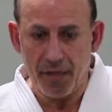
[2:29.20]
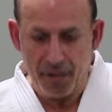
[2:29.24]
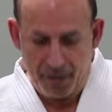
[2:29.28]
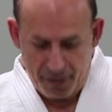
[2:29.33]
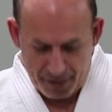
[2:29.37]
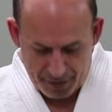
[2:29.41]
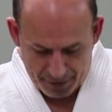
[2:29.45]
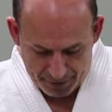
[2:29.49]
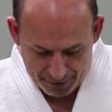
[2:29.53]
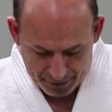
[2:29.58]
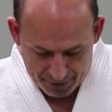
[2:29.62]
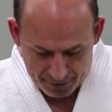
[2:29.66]

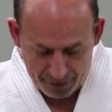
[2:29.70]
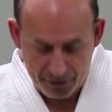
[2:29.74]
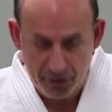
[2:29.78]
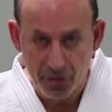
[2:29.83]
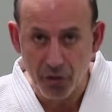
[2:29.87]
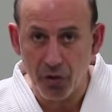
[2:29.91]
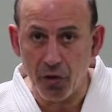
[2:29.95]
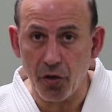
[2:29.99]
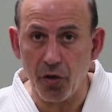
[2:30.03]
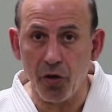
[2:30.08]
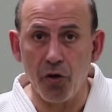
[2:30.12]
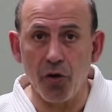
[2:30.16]
This
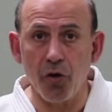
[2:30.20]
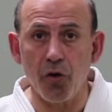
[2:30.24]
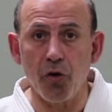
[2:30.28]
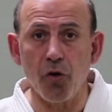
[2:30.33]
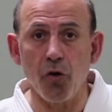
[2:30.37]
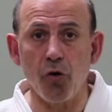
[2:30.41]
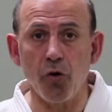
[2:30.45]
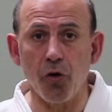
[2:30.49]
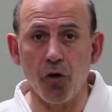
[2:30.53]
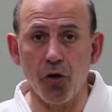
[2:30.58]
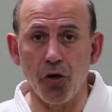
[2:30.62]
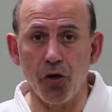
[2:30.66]
is
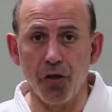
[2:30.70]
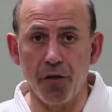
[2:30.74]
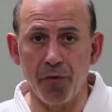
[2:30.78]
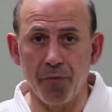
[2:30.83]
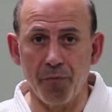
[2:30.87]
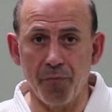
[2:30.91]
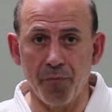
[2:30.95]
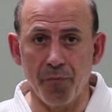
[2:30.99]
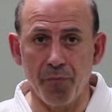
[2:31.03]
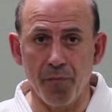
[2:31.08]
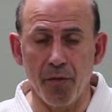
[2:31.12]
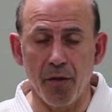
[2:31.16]
no good.
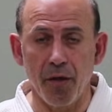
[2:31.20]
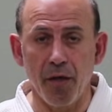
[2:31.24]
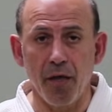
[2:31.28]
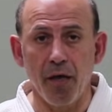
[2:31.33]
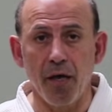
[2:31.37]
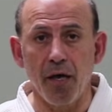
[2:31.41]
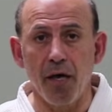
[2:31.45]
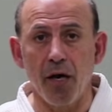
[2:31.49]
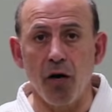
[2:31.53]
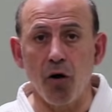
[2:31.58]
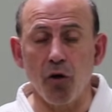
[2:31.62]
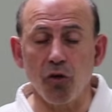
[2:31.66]

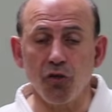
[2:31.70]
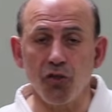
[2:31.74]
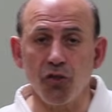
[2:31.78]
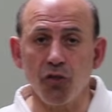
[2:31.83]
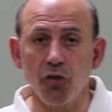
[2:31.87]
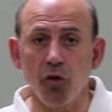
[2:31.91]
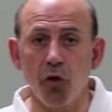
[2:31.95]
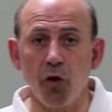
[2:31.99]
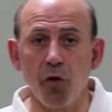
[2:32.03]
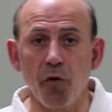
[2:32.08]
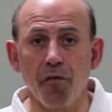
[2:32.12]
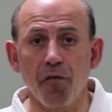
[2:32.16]

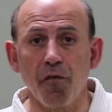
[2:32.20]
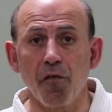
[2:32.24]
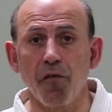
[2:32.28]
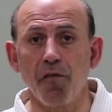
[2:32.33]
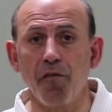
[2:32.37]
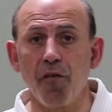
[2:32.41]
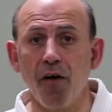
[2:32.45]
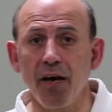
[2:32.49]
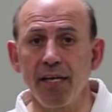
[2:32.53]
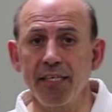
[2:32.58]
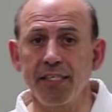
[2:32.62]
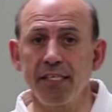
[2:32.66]
Also, if you're
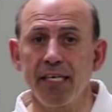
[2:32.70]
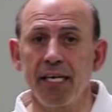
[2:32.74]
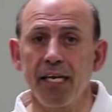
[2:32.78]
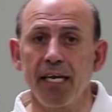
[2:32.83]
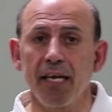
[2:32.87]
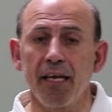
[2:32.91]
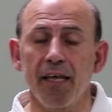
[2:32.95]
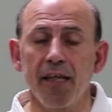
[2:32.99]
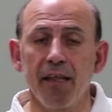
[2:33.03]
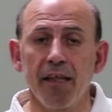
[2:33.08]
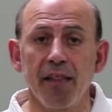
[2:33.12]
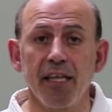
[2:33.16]

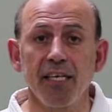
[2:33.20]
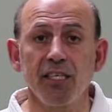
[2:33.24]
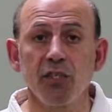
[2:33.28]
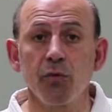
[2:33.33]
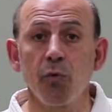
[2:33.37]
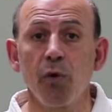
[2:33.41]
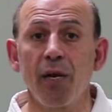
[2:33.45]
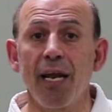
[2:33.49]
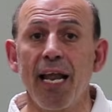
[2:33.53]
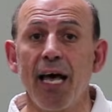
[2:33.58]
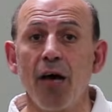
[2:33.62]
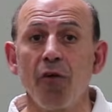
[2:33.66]
fighting, this
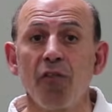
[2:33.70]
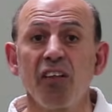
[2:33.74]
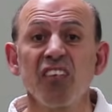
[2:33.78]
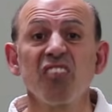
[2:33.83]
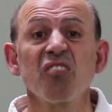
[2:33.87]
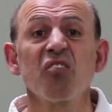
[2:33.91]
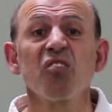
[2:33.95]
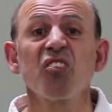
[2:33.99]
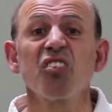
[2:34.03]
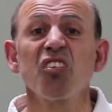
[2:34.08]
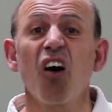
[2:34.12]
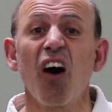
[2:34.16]
will allow this
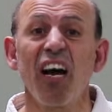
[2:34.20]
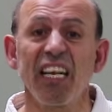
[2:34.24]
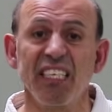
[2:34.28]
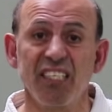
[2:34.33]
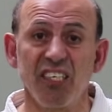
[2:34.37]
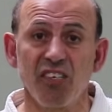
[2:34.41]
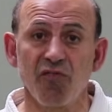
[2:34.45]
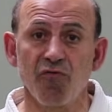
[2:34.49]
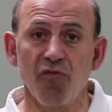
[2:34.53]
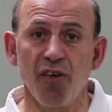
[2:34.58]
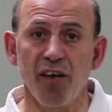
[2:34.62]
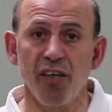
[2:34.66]
to
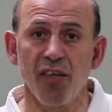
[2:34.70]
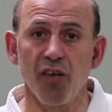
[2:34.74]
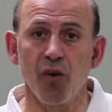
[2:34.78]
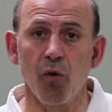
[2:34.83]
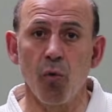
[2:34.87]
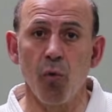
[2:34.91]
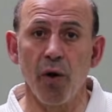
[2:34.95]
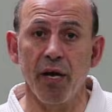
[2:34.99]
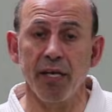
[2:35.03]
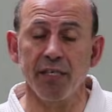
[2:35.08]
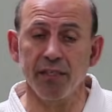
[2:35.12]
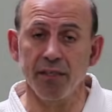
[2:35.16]
tighten around your
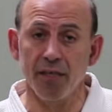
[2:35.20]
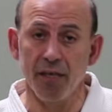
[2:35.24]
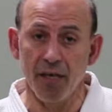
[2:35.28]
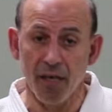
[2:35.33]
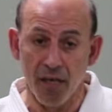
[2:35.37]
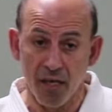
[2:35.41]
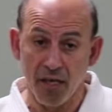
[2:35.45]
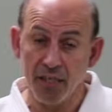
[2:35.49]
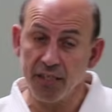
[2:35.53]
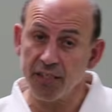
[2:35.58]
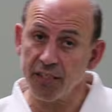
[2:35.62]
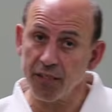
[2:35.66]
waist.
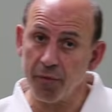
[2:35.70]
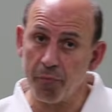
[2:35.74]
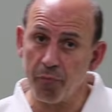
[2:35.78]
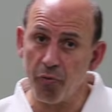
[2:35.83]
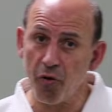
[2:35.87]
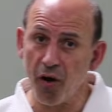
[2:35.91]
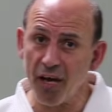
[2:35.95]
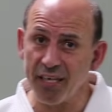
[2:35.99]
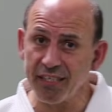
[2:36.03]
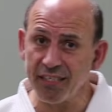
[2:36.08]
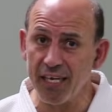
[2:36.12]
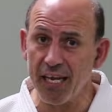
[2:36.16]

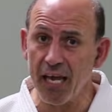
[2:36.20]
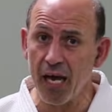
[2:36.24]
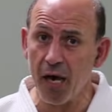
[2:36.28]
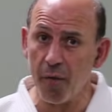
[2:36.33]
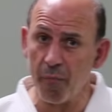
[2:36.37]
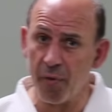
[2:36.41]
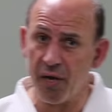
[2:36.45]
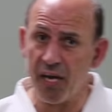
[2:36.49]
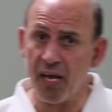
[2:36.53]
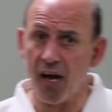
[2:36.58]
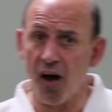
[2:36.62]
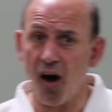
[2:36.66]
Surprisingly, how
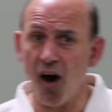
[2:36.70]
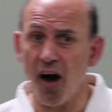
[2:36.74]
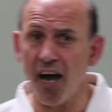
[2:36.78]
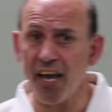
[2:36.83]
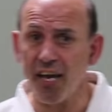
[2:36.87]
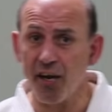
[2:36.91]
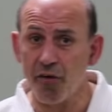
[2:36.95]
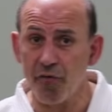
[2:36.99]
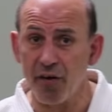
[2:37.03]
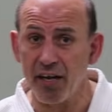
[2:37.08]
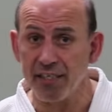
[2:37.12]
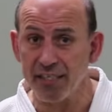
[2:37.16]
many high
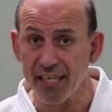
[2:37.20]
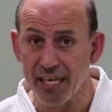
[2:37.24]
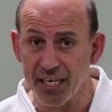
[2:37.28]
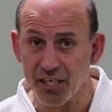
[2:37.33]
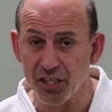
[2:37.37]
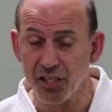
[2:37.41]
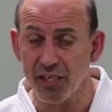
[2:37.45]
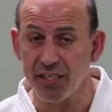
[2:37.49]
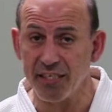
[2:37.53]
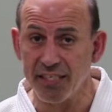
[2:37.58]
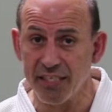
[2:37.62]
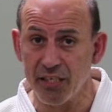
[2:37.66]
grades
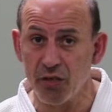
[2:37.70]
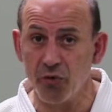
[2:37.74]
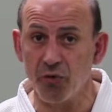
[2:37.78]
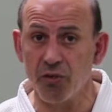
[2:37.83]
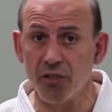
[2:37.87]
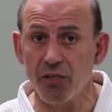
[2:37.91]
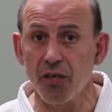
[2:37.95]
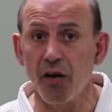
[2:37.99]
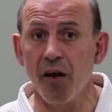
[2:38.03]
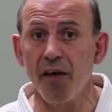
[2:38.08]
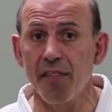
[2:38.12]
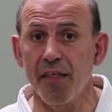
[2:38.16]
actually still
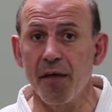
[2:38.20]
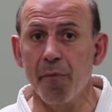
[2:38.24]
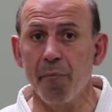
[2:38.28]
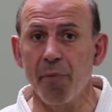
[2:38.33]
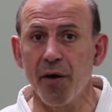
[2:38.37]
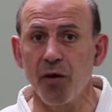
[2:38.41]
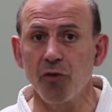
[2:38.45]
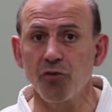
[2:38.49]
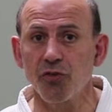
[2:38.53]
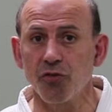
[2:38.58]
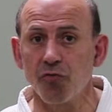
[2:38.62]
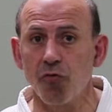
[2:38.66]
tie their
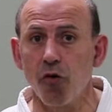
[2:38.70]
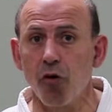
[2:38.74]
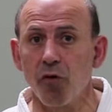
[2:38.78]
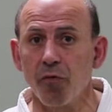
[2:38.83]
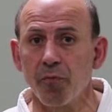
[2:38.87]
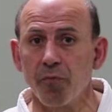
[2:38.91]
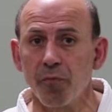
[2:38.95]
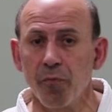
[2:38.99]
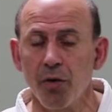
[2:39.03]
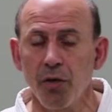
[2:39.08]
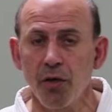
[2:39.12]
belts wrong.